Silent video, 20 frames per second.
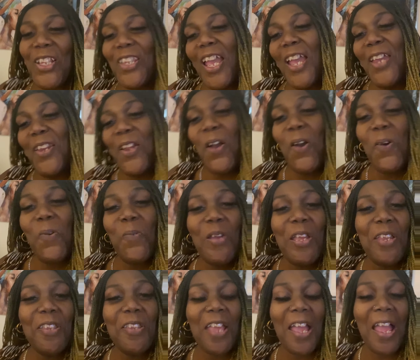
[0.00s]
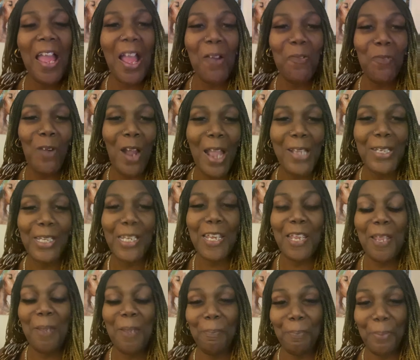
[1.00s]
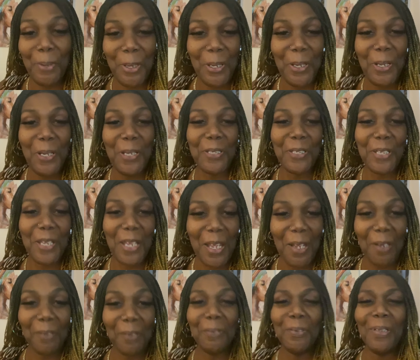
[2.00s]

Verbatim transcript: they don't went to Hawaii and pulled up.